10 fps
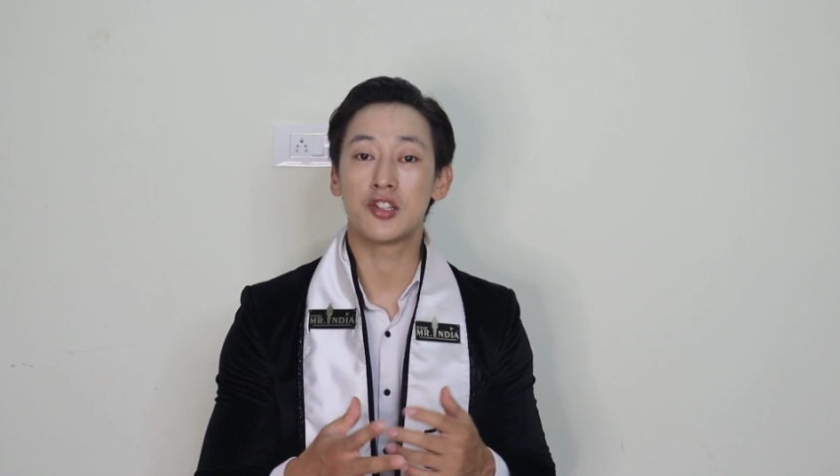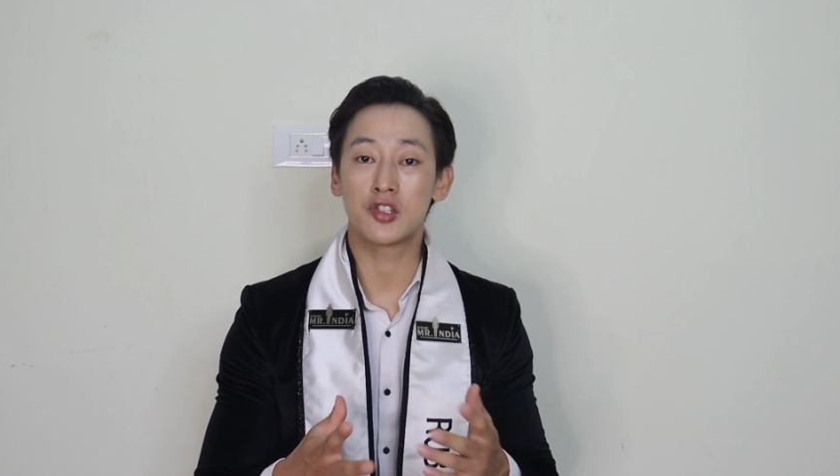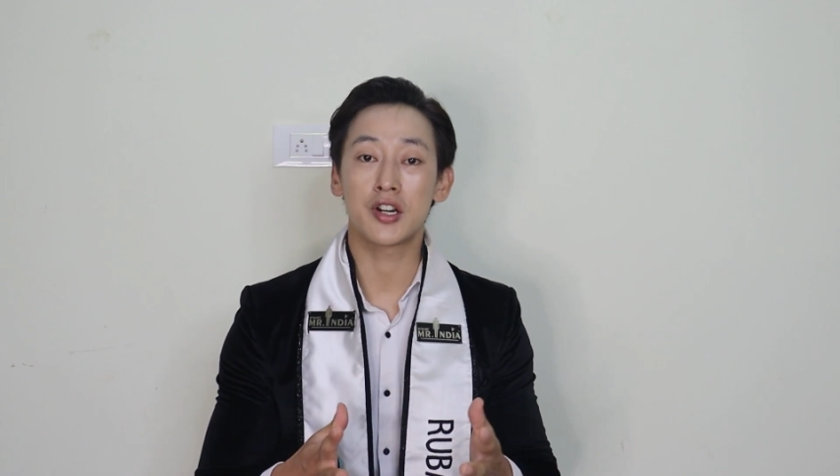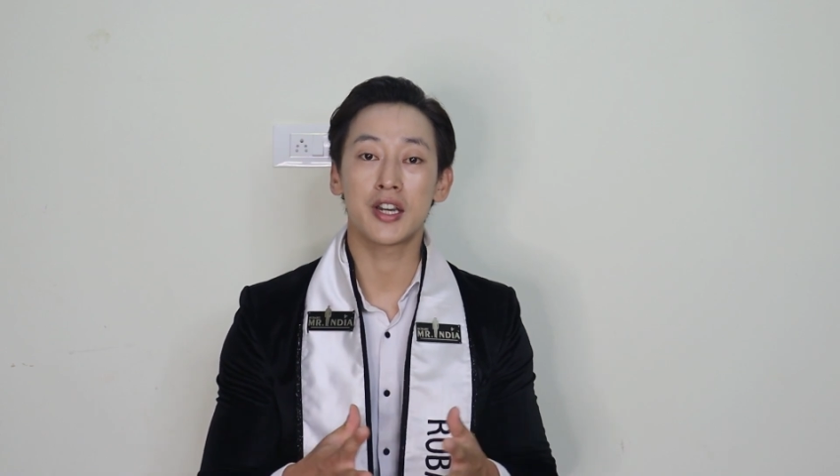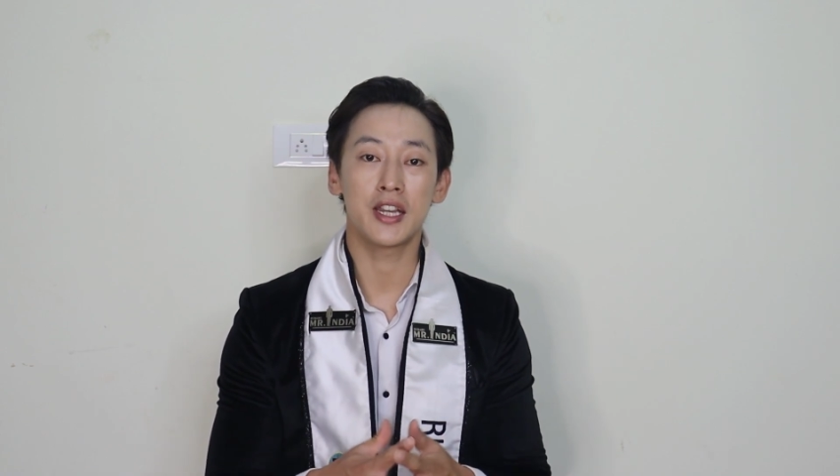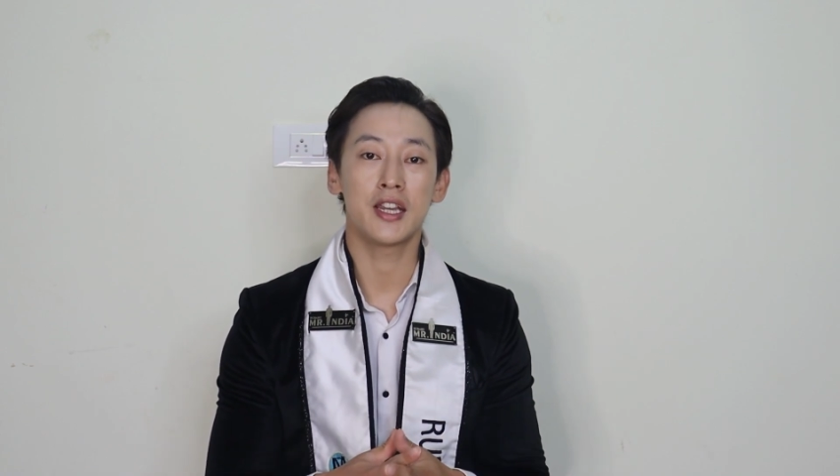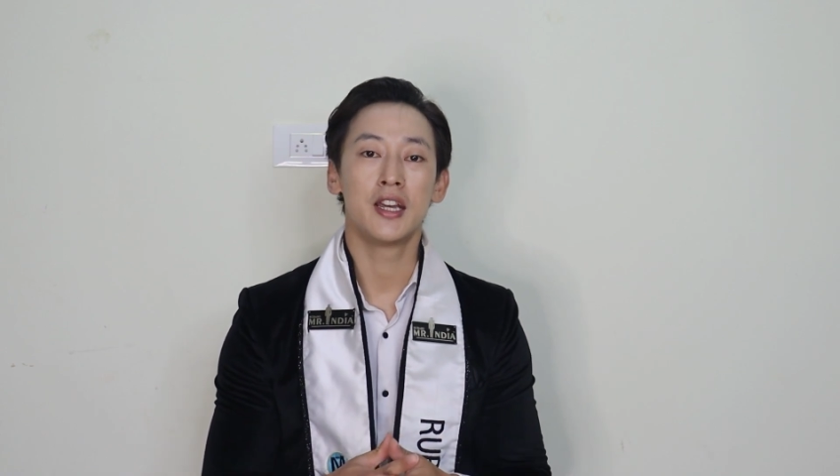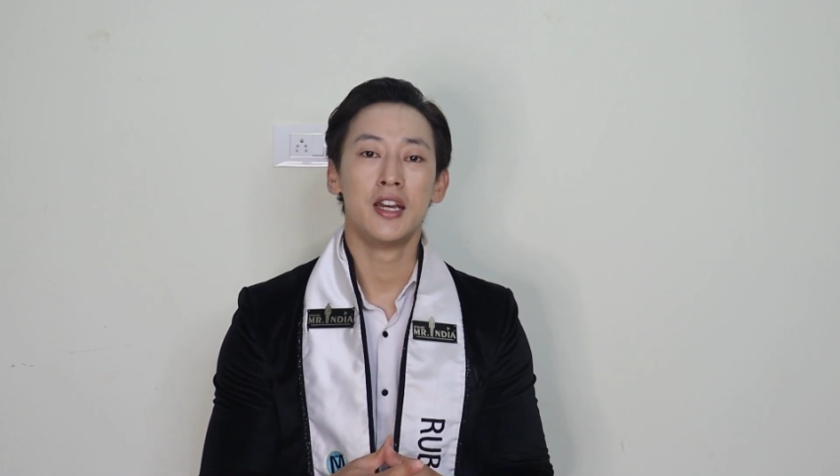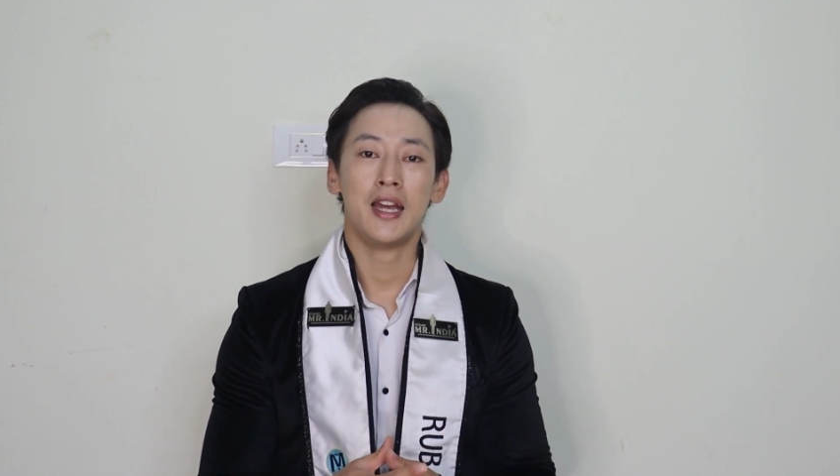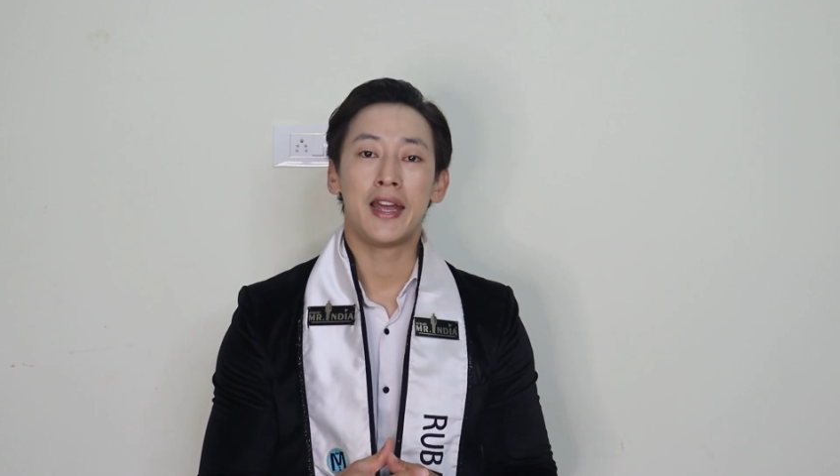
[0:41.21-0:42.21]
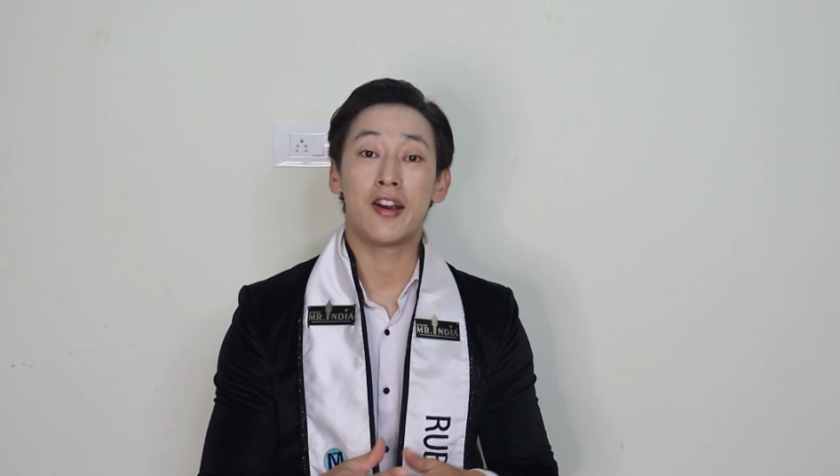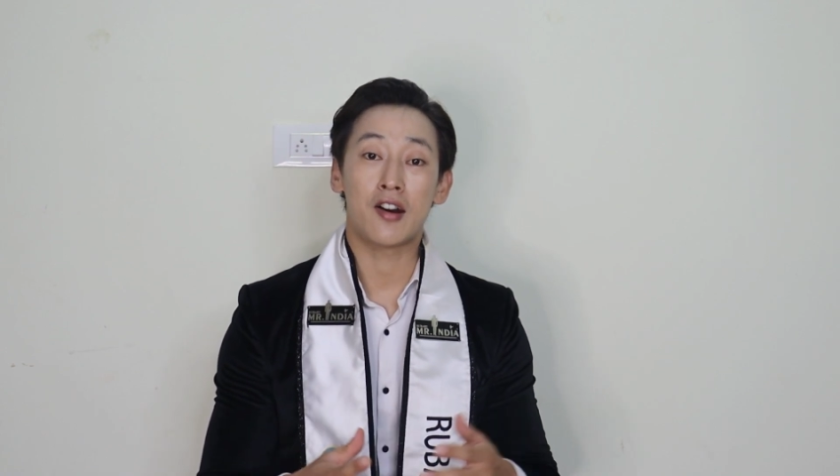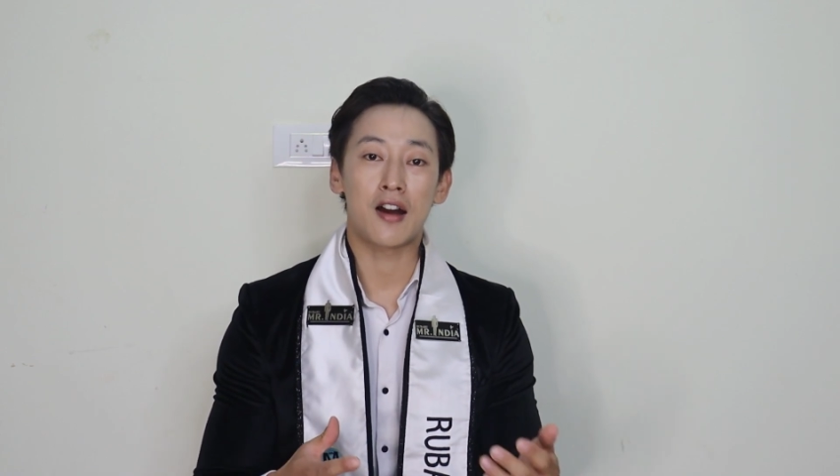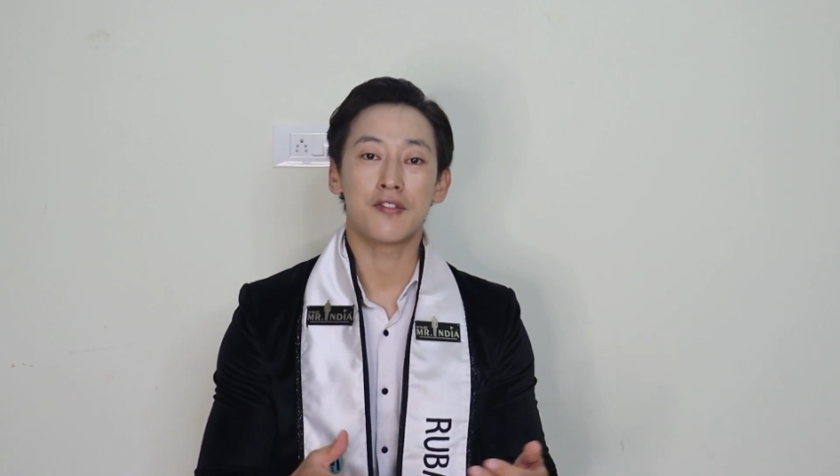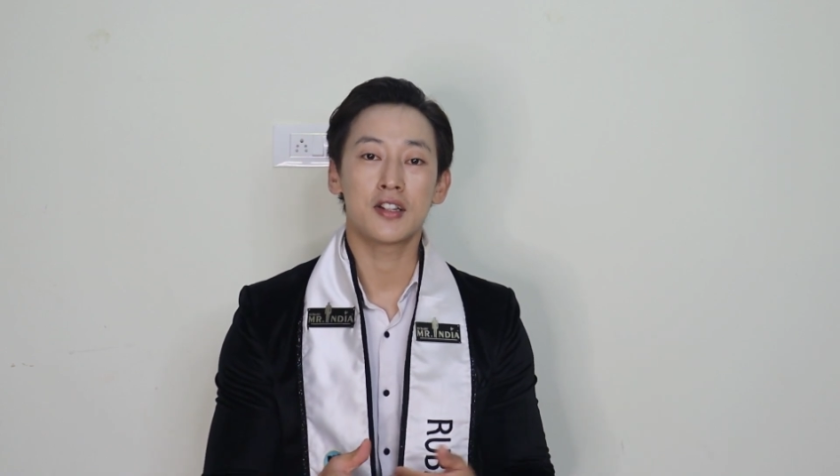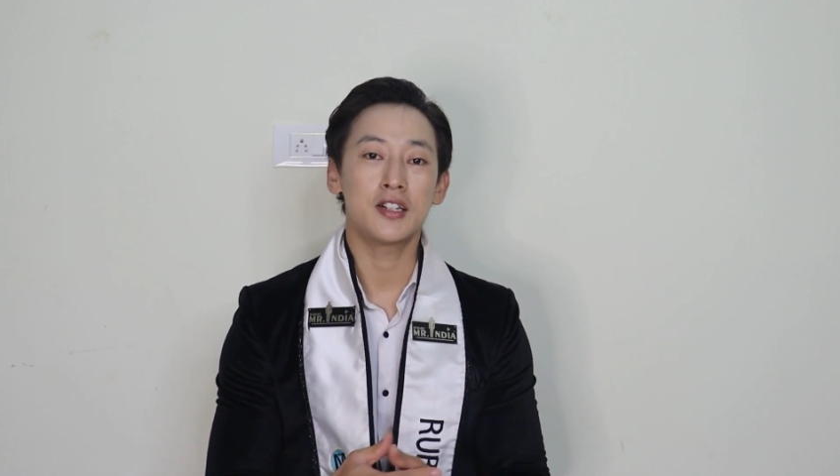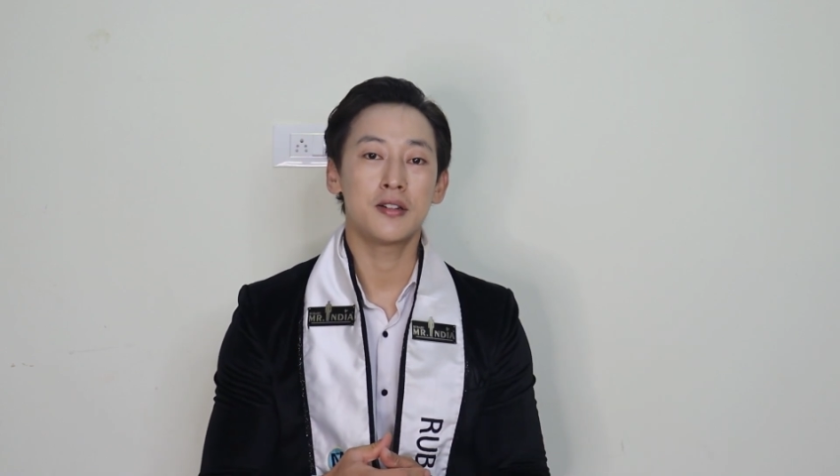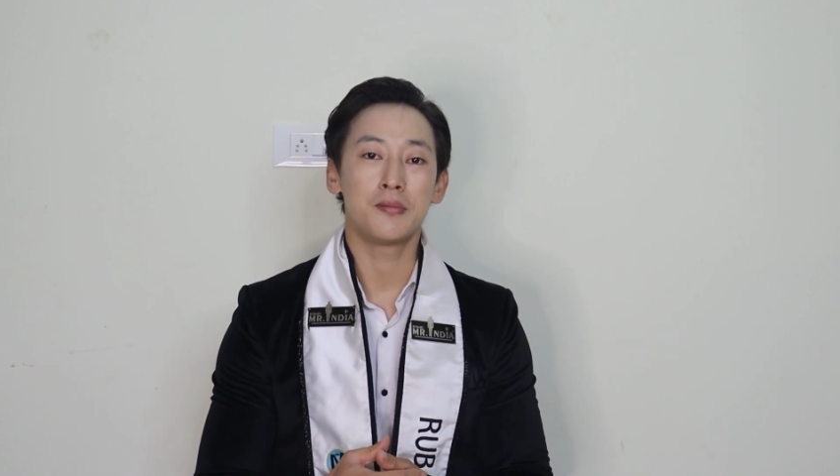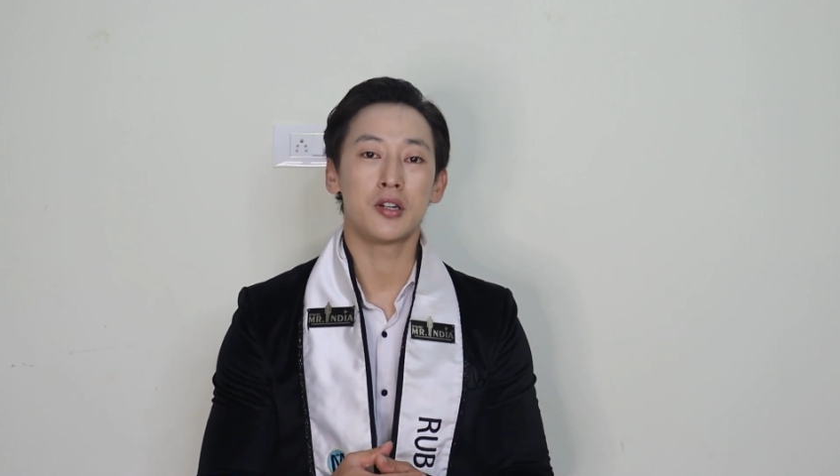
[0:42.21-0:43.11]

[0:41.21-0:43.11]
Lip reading: journey hereafter,